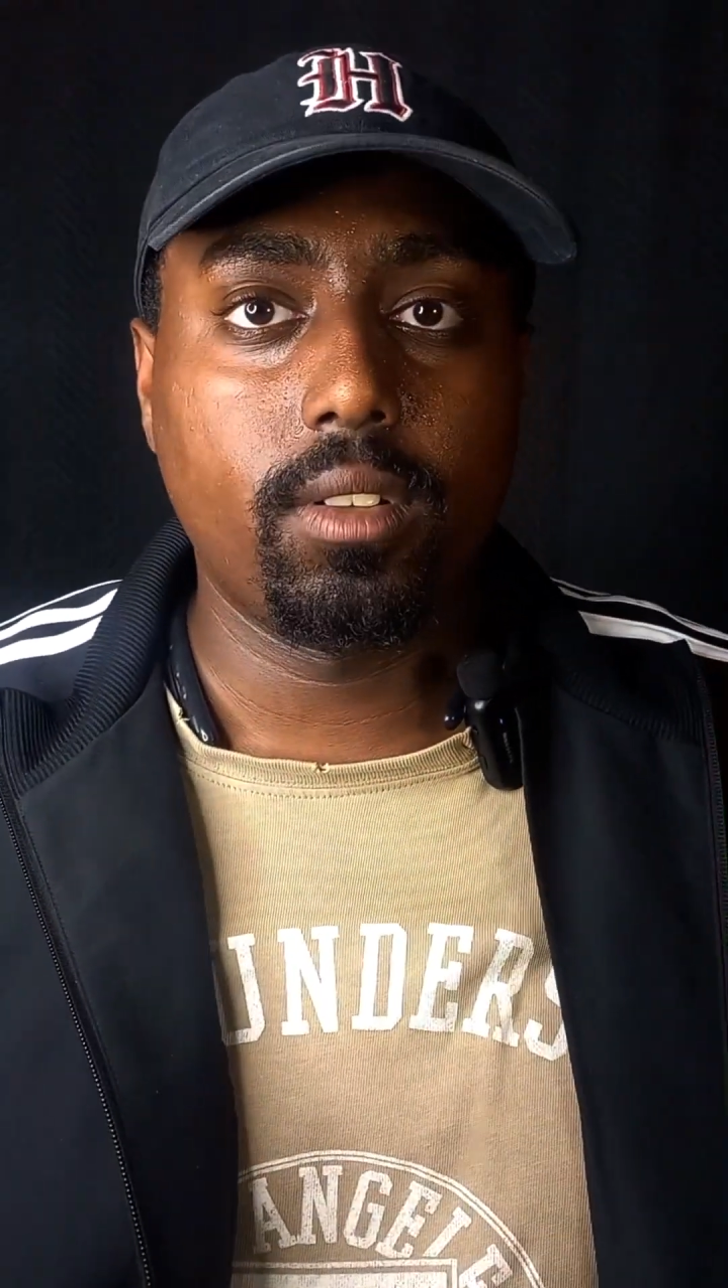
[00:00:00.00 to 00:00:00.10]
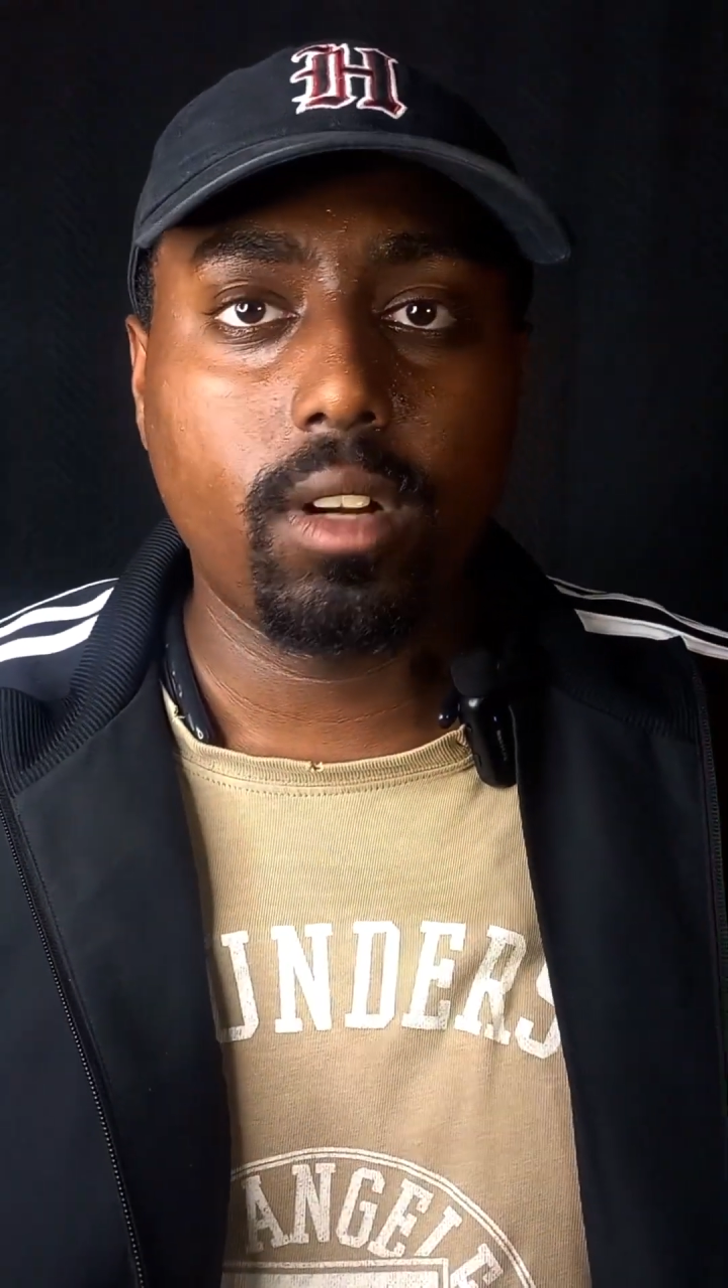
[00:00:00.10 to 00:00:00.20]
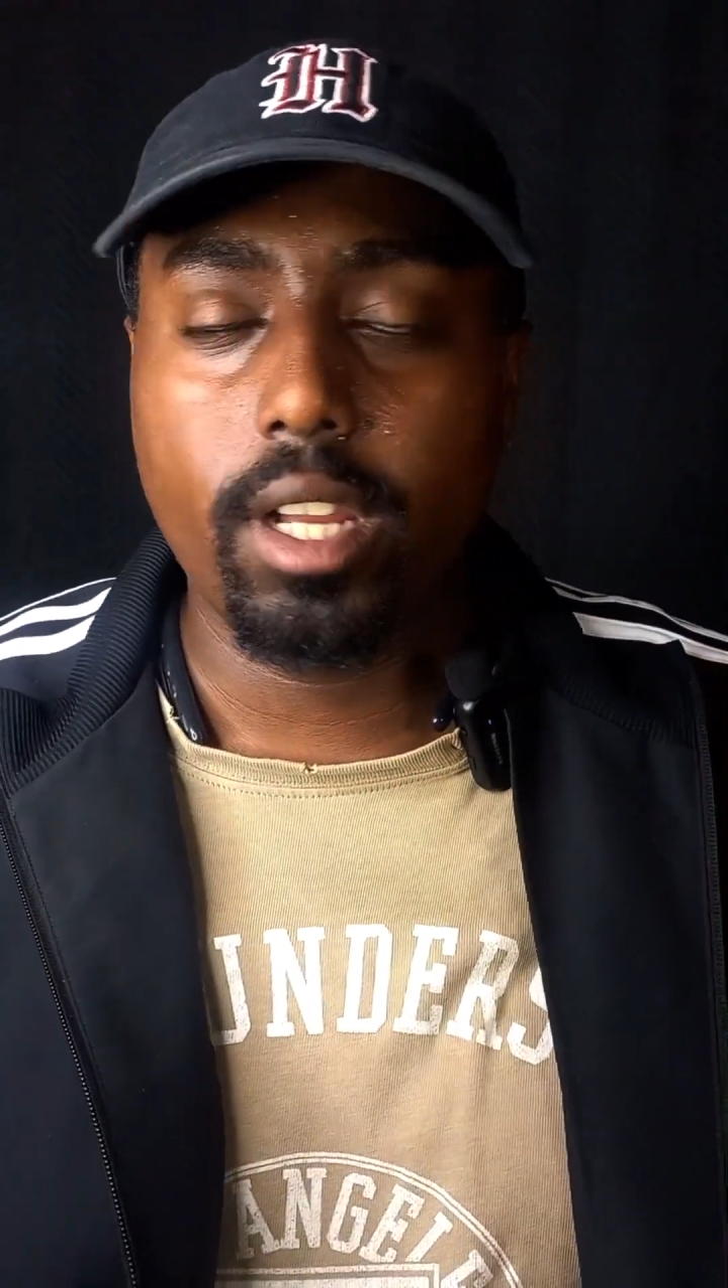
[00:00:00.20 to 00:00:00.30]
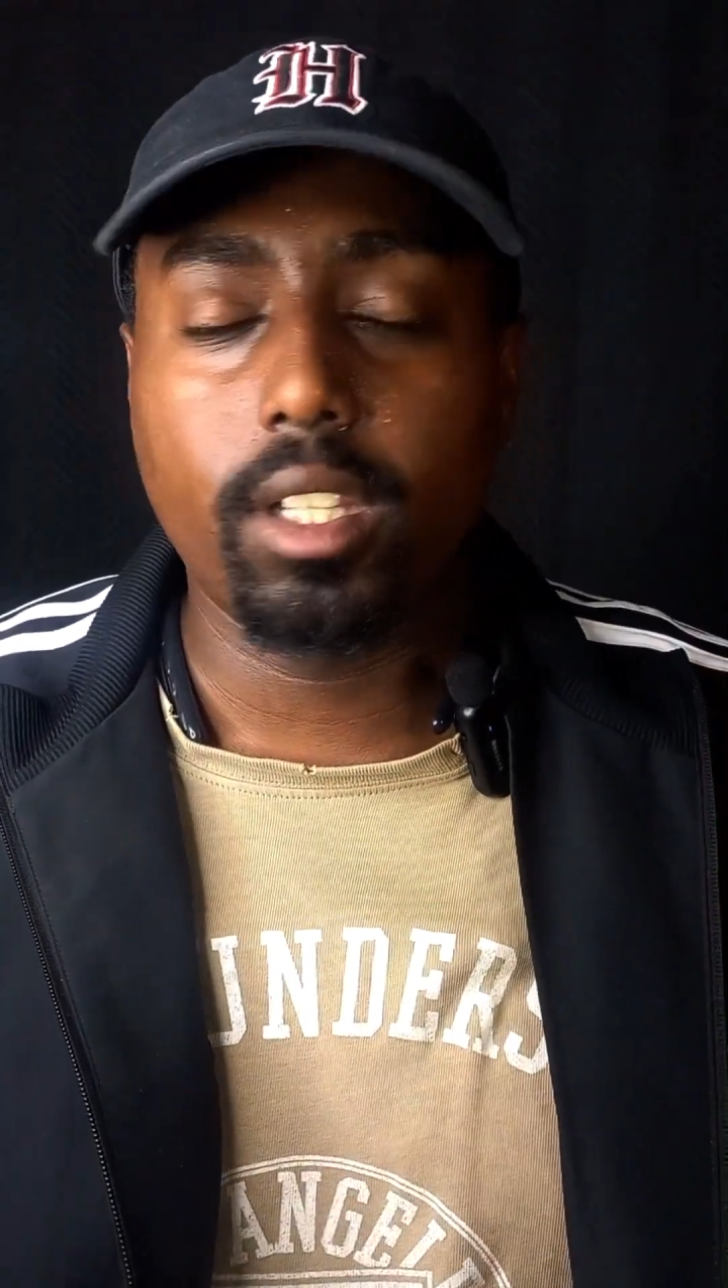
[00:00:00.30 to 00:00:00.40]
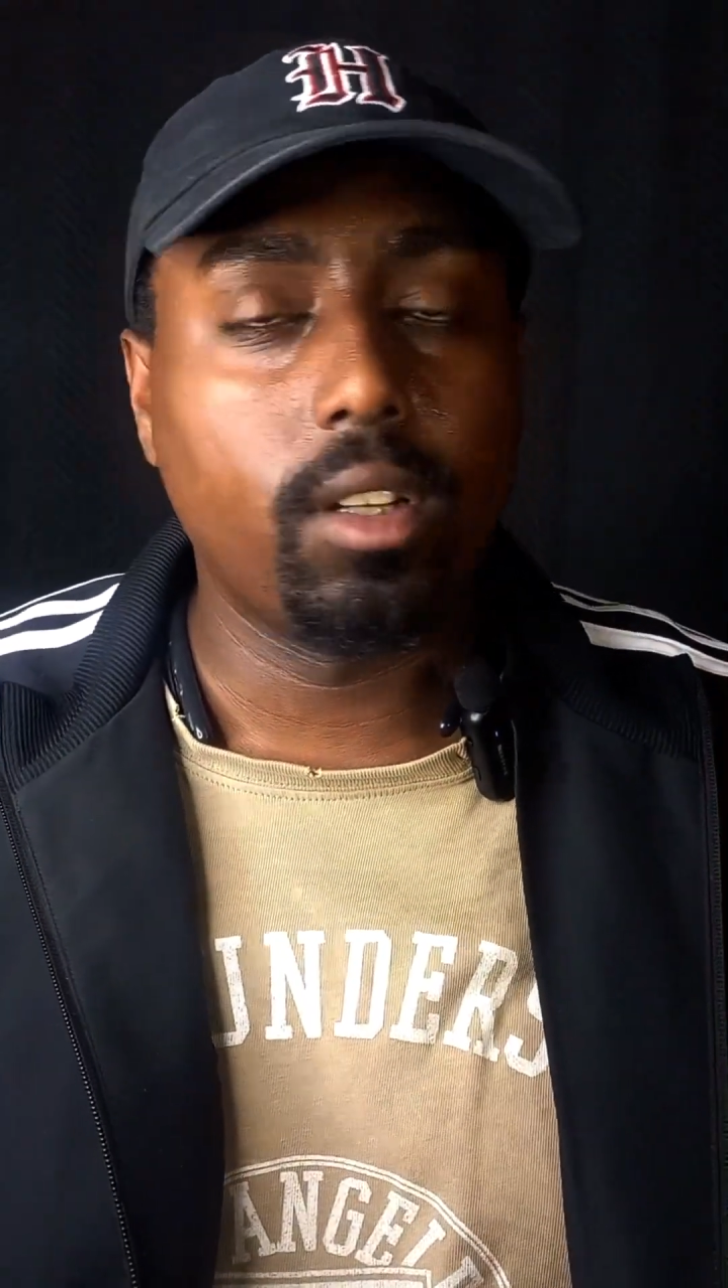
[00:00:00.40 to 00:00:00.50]
or
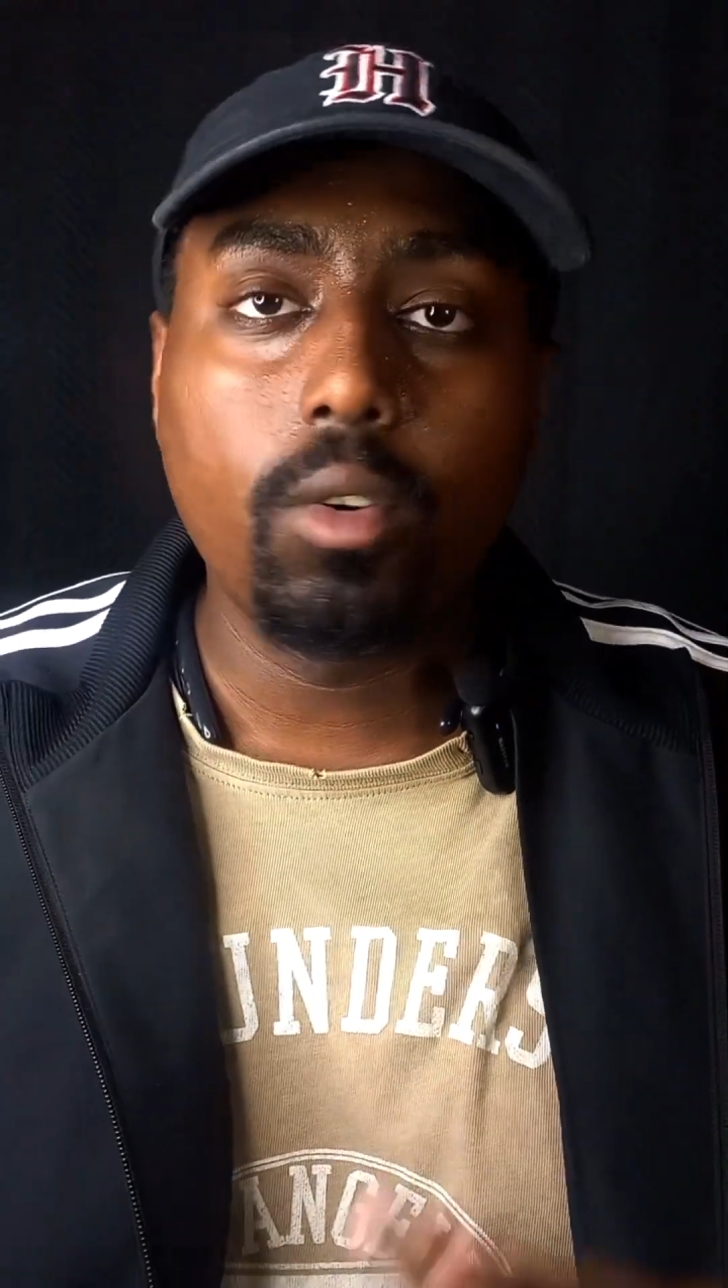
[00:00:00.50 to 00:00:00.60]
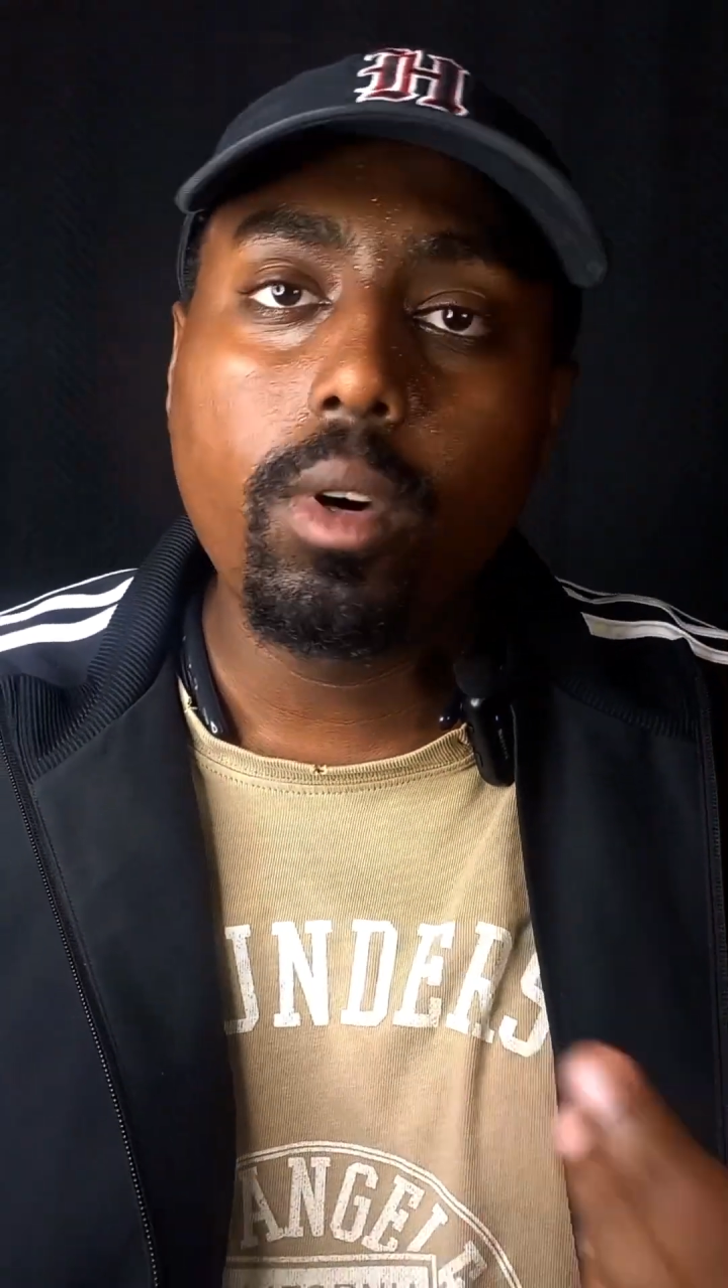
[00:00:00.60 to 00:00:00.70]
hiking or